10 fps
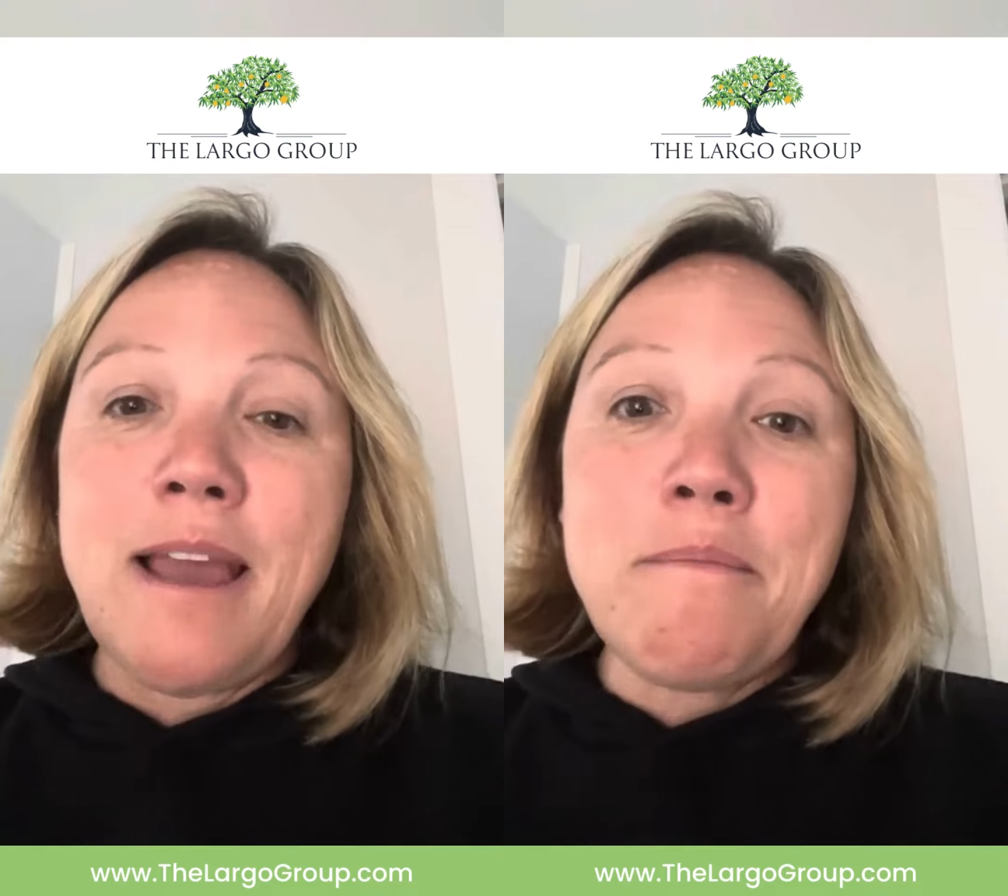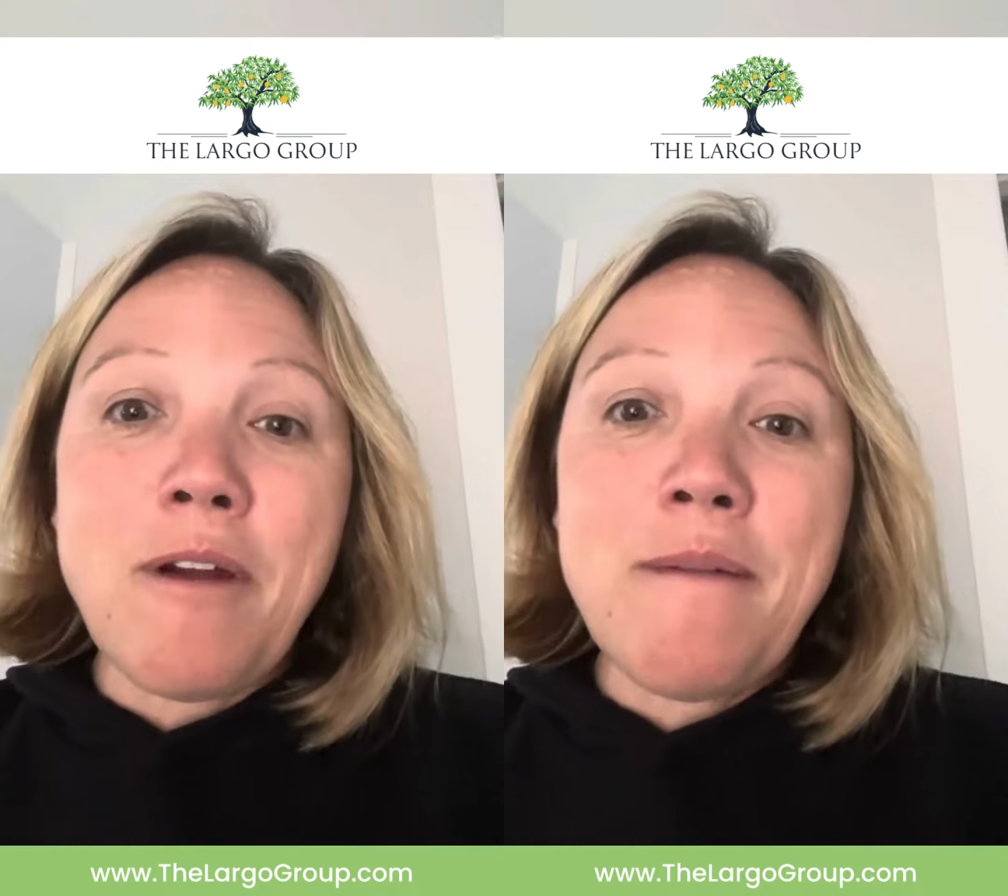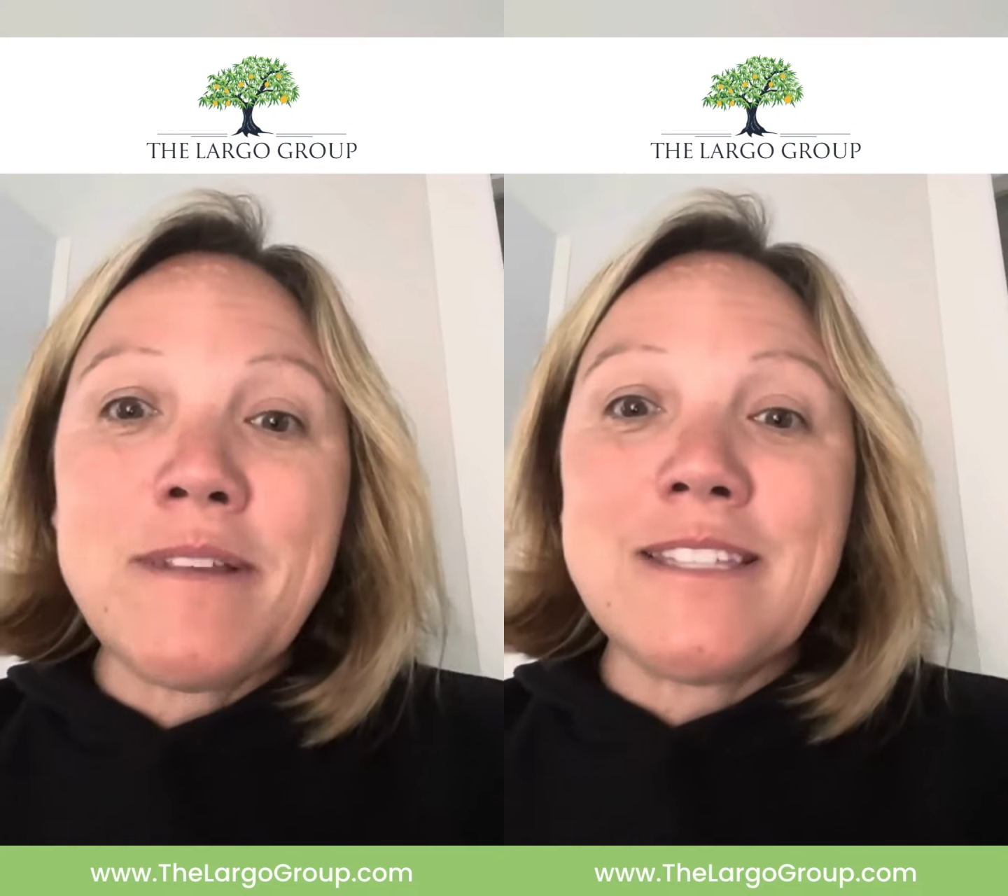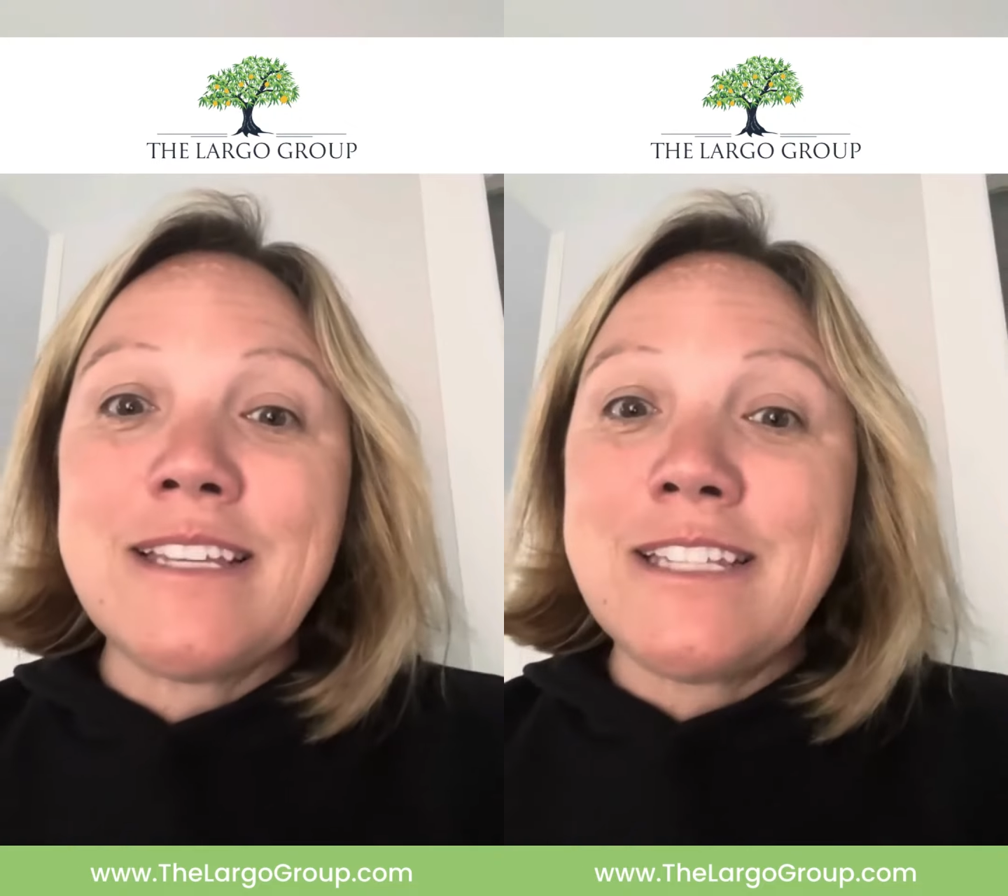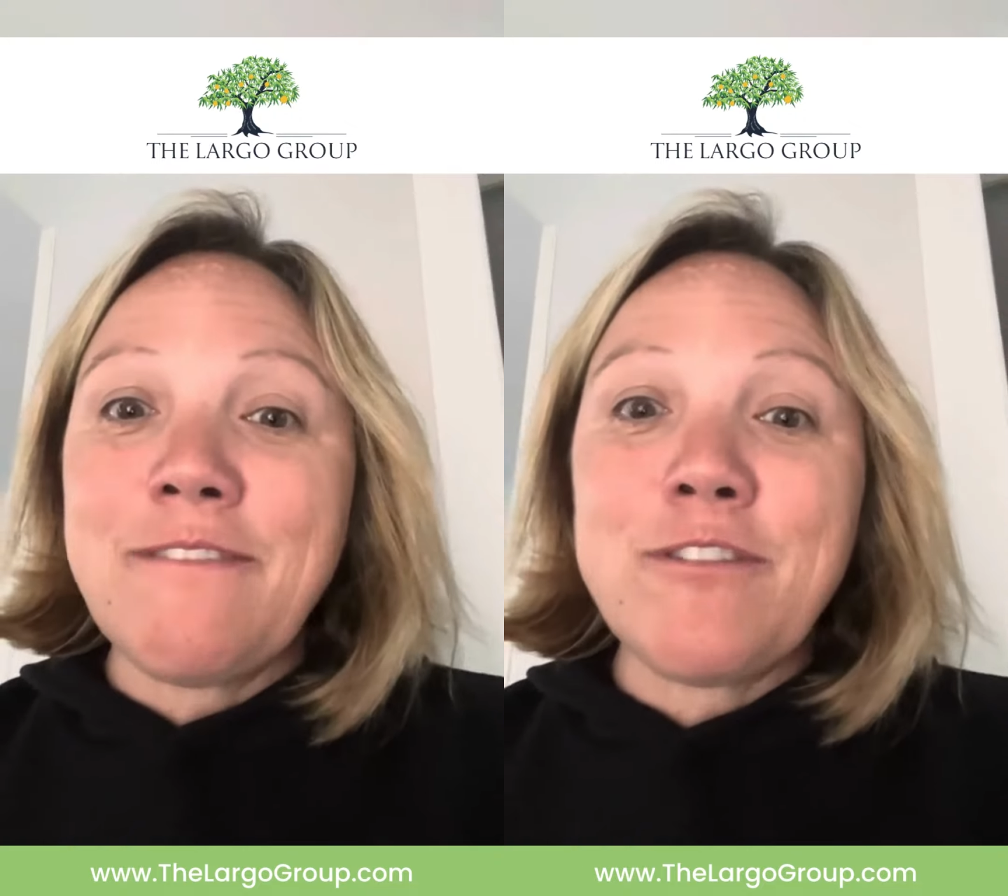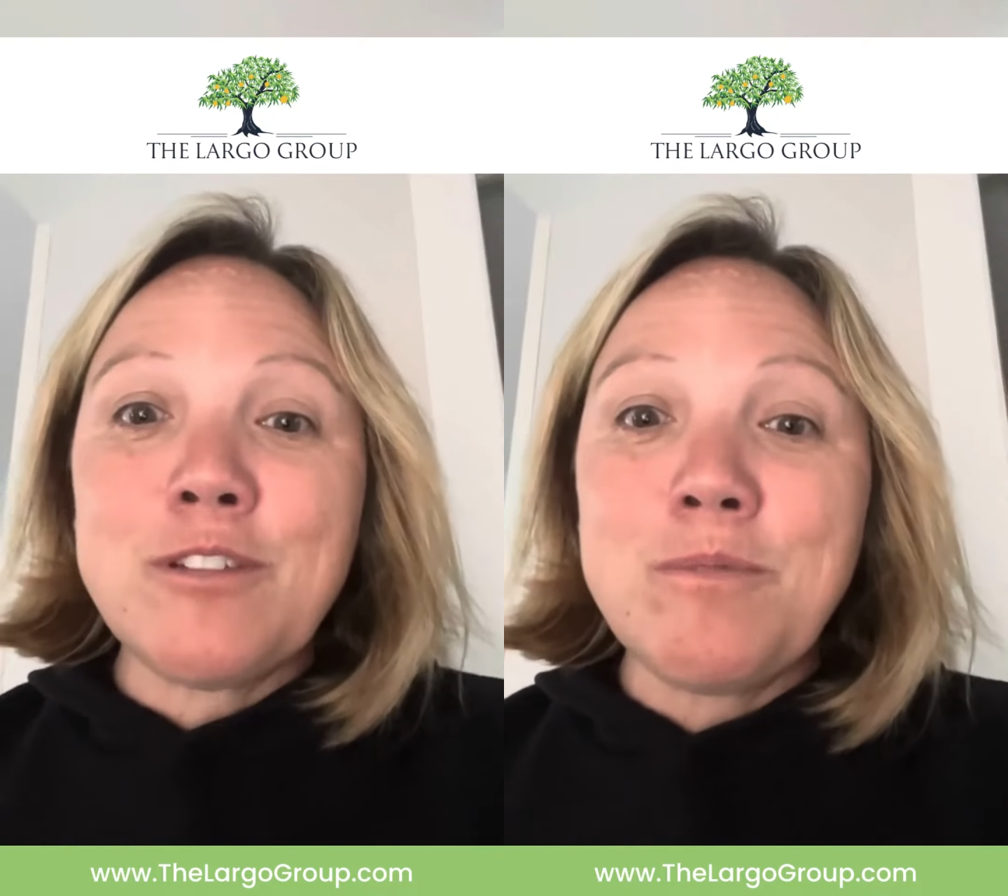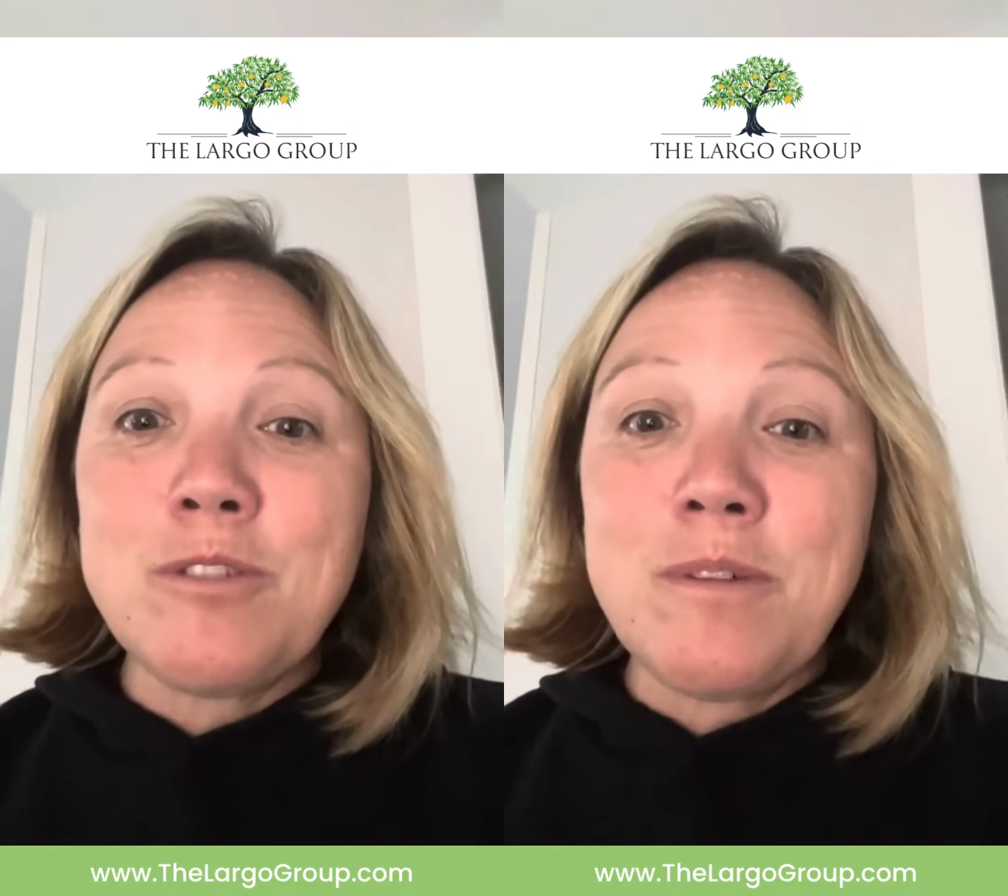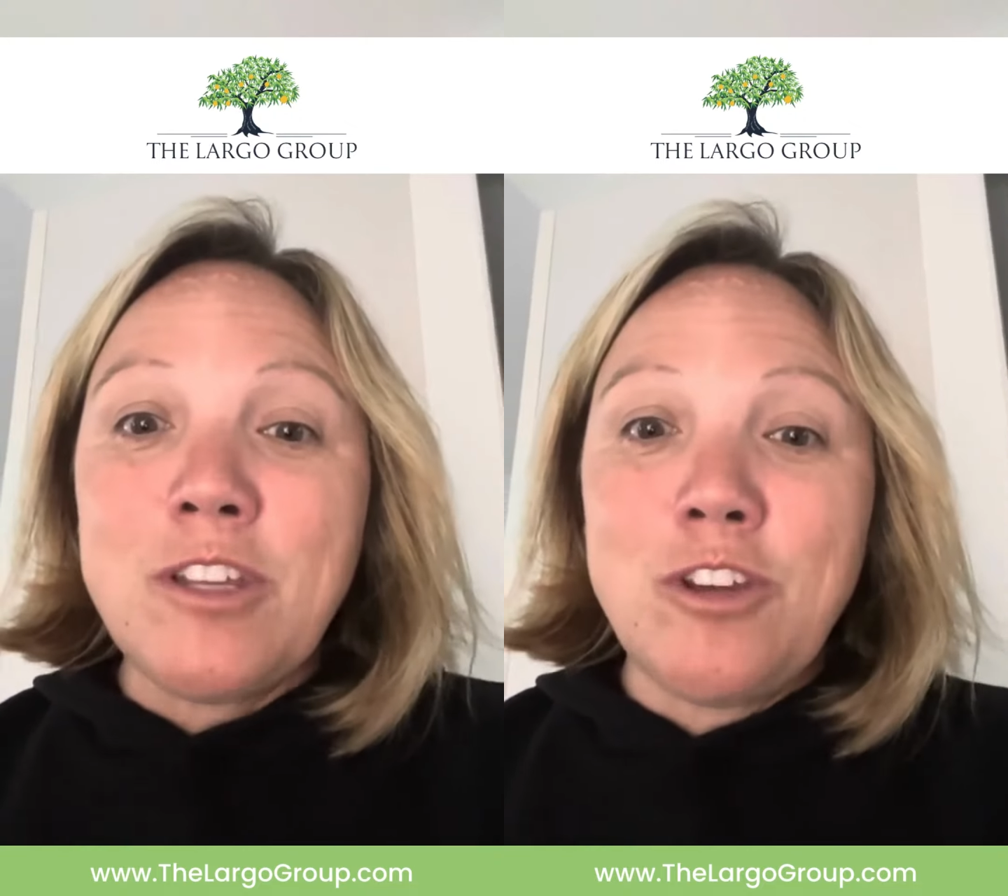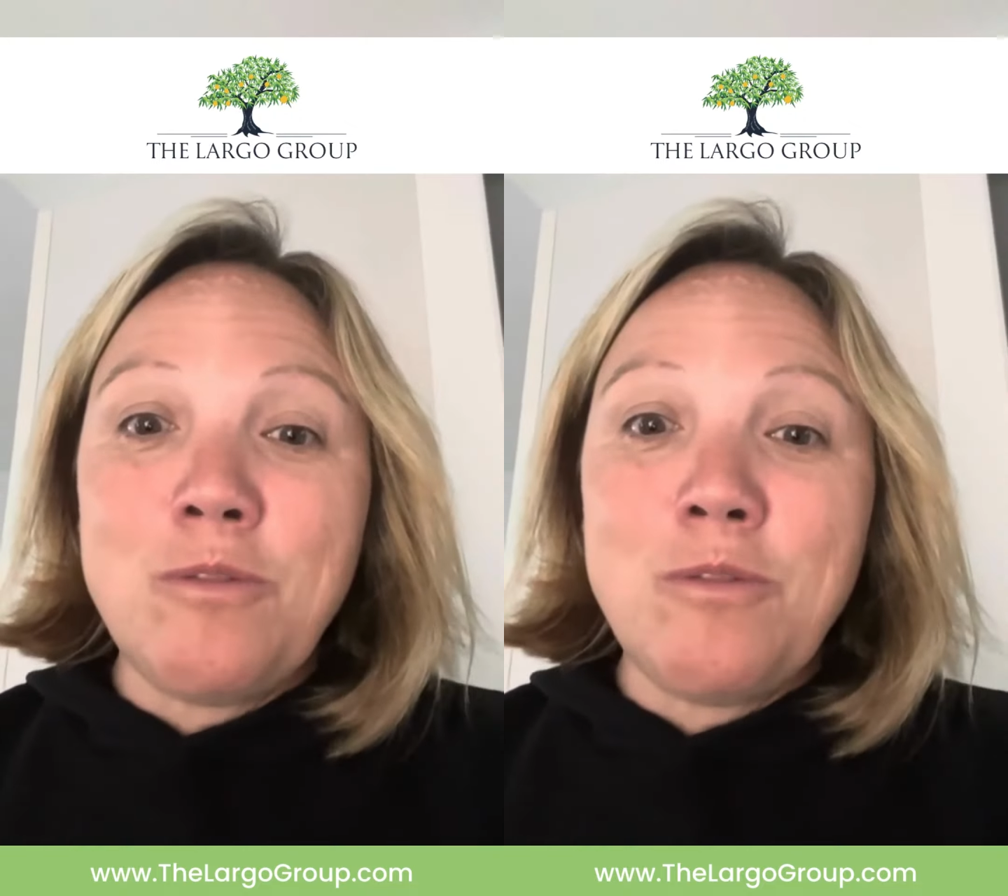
I promise the difference between